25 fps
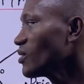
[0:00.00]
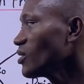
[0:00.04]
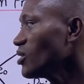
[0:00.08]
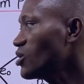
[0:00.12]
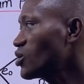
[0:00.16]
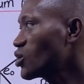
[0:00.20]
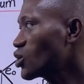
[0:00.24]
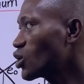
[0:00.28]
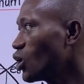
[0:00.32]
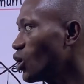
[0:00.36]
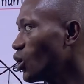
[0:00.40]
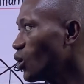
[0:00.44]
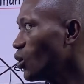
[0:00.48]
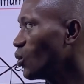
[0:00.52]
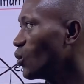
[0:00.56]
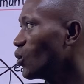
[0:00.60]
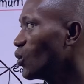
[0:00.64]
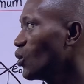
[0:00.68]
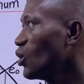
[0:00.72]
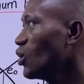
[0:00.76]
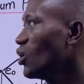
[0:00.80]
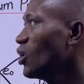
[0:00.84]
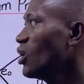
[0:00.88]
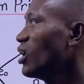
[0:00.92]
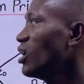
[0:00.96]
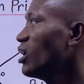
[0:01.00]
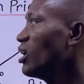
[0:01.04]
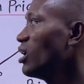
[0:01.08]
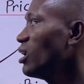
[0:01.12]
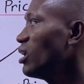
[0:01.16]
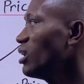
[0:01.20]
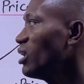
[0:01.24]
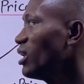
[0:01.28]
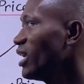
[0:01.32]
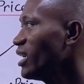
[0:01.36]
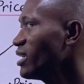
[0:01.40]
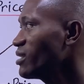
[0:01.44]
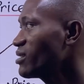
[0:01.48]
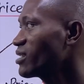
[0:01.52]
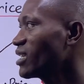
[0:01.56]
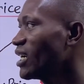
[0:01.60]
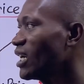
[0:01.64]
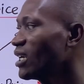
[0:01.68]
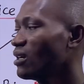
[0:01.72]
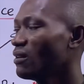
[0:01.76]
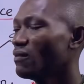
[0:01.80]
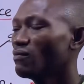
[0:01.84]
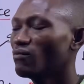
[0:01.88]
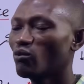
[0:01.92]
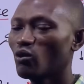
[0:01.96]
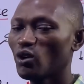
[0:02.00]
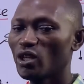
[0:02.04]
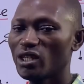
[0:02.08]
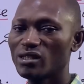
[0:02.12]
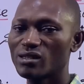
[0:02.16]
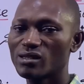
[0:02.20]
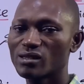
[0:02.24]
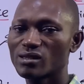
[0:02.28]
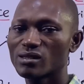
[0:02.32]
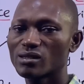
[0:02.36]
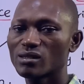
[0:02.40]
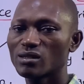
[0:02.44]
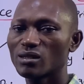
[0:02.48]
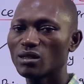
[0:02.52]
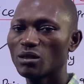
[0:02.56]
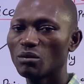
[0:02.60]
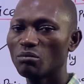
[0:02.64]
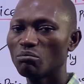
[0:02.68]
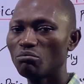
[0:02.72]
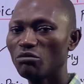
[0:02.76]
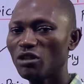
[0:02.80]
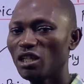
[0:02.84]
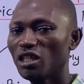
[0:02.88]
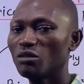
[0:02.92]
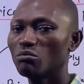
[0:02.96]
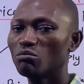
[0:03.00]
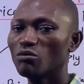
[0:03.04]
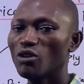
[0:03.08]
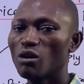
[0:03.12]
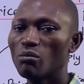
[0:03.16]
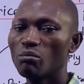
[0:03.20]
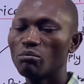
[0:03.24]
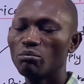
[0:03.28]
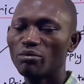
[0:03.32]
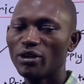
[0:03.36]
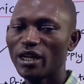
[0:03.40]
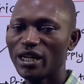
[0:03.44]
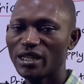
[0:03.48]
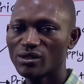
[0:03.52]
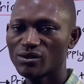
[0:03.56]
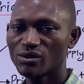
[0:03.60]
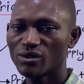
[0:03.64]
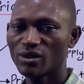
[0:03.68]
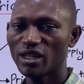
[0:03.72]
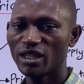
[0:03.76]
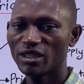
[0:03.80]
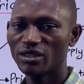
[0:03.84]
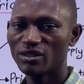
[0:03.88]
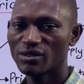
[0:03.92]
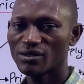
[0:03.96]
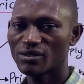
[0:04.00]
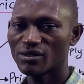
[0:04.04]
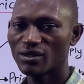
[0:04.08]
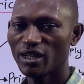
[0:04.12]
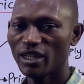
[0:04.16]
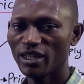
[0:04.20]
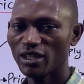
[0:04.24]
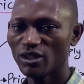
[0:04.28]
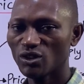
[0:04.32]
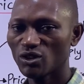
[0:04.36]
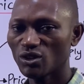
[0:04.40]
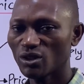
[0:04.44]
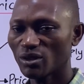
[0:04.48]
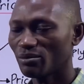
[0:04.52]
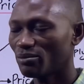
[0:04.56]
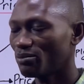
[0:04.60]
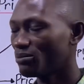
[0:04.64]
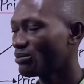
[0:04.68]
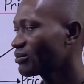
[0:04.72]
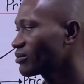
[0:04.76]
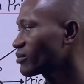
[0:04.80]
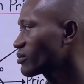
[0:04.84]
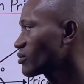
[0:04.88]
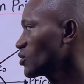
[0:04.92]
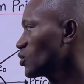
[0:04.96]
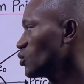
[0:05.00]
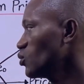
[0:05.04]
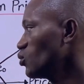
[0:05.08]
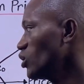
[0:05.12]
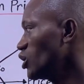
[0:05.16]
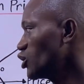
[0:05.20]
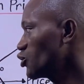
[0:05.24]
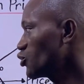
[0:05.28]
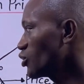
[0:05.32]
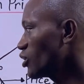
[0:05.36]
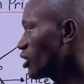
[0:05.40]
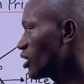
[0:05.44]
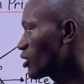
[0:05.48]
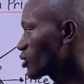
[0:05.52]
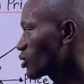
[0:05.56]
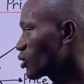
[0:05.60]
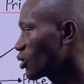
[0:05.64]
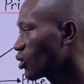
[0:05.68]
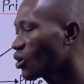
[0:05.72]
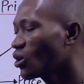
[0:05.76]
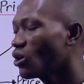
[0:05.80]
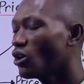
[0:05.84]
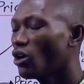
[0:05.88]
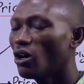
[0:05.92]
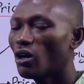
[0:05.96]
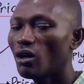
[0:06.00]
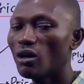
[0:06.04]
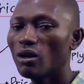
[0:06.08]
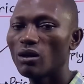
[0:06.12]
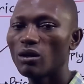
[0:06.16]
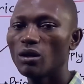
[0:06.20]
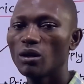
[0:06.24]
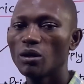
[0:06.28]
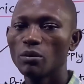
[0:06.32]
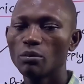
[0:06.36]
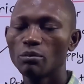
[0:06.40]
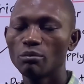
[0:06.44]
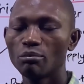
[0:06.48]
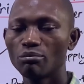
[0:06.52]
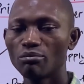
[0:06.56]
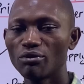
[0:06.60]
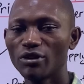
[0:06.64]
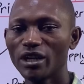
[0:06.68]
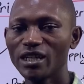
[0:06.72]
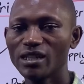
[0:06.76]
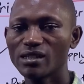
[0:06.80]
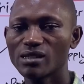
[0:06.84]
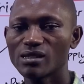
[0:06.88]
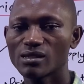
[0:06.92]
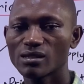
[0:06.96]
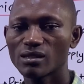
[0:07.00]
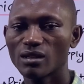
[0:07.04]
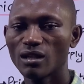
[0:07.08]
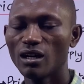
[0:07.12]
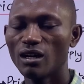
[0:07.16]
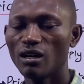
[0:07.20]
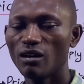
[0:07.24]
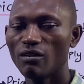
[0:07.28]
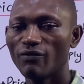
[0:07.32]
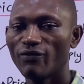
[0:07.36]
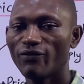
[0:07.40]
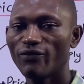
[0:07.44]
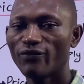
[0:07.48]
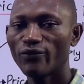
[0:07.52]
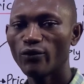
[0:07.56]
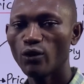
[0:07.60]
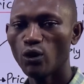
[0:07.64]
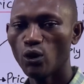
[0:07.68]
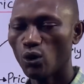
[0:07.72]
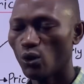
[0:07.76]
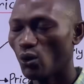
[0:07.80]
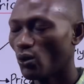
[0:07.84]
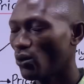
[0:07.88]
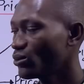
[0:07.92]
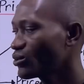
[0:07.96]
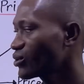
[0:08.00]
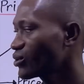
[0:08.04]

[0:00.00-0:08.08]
So let's start off with minimum price legislation, which we also call price of floors.